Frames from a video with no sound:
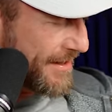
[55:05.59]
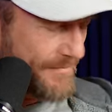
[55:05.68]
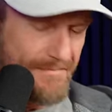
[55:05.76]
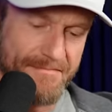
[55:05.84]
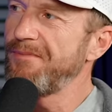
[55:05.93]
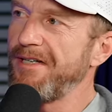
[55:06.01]
And
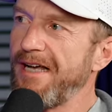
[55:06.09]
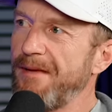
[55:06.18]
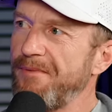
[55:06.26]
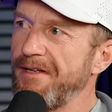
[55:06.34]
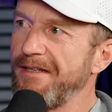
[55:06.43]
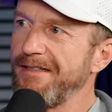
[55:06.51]
I'm pretty
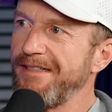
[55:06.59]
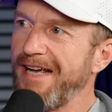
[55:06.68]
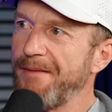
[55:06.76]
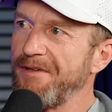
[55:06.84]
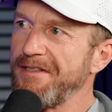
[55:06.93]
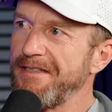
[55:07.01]
happy that
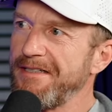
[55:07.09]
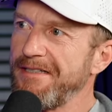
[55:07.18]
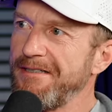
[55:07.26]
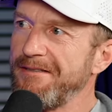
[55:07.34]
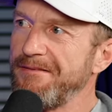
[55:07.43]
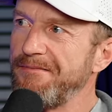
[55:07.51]

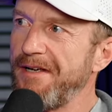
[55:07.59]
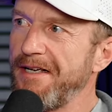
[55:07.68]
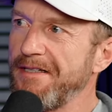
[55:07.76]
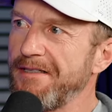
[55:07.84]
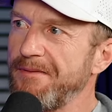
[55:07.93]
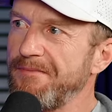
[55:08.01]
Gamma's
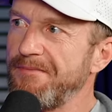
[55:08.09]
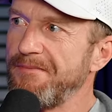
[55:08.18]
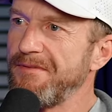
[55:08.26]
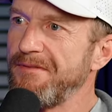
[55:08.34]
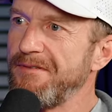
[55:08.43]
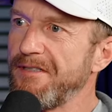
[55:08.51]
making some,
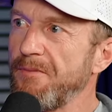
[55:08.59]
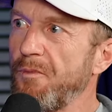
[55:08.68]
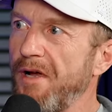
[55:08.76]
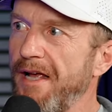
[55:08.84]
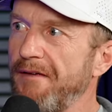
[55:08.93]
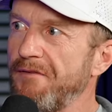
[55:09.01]
some
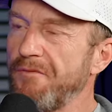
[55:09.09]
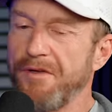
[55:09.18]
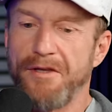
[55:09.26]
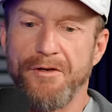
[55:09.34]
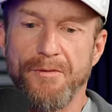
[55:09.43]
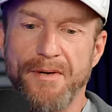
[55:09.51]
waves
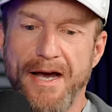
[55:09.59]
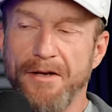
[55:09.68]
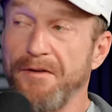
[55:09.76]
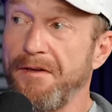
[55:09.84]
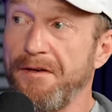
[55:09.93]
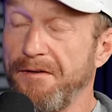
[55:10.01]
with new
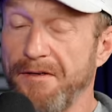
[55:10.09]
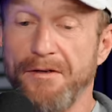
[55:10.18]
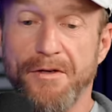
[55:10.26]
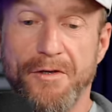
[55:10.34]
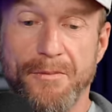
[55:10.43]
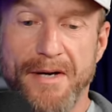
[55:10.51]
paddles and
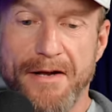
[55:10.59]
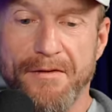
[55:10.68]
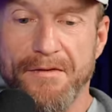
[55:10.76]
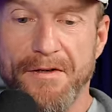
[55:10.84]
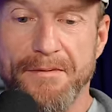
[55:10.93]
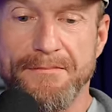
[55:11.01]
good new
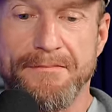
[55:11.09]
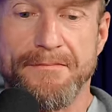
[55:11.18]
paddles too.